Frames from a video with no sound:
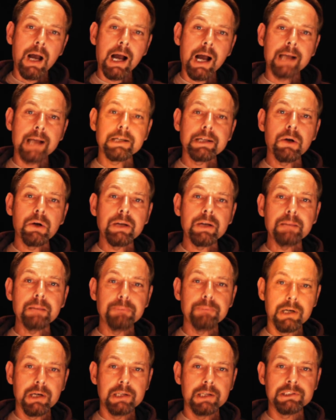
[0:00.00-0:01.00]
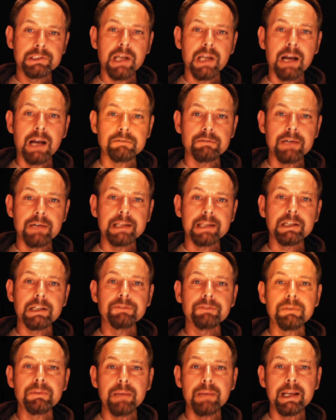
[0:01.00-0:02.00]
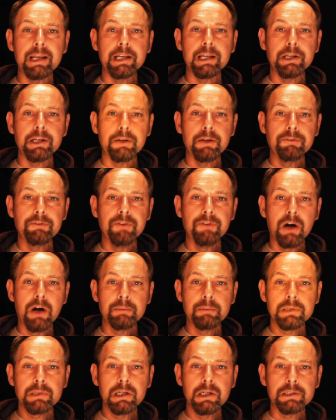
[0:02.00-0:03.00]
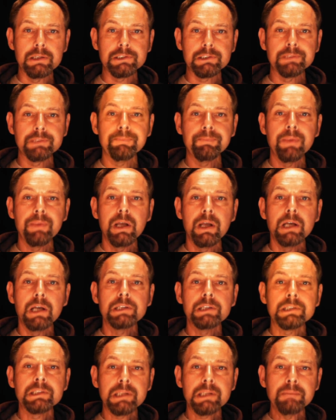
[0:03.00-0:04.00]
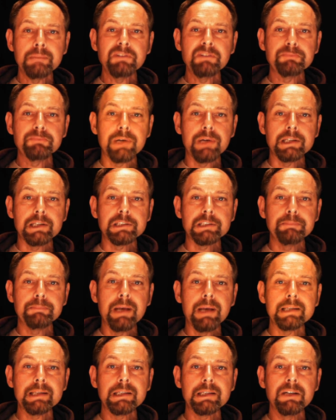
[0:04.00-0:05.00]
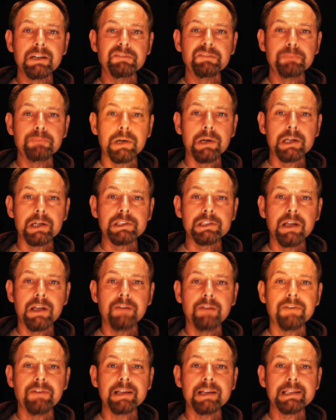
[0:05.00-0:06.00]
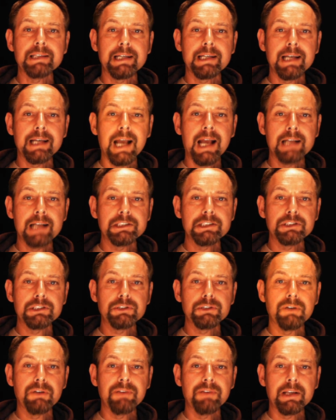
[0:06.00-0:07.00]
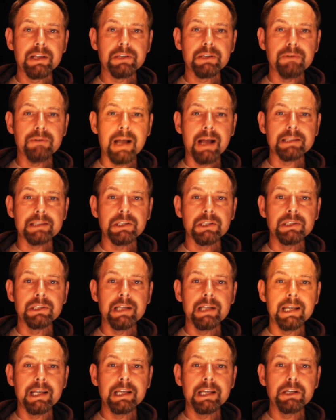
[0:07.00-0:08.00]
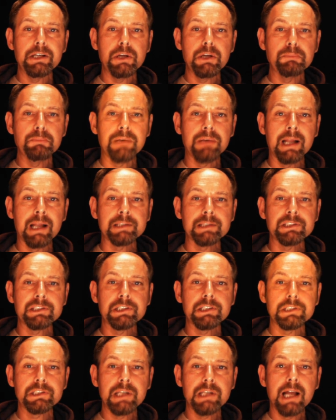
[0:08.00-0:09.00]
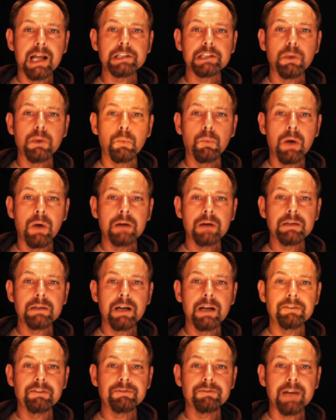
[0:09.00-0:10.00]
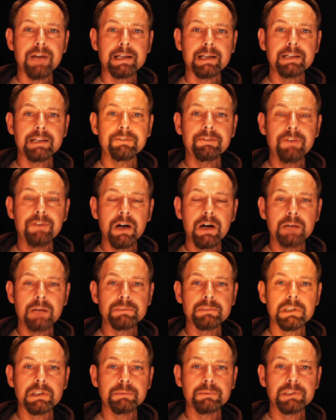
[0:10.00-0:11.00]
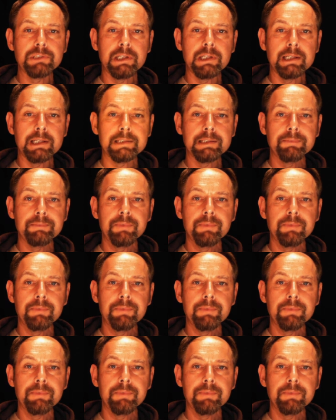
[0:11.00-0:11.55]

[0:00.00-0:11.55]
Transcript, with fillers: Iconic birds at risk from EU farm cuts. Some of Britain's best loved birds faced a catastrophic threat under EU plans to slash wildlife friendly farm subsidies.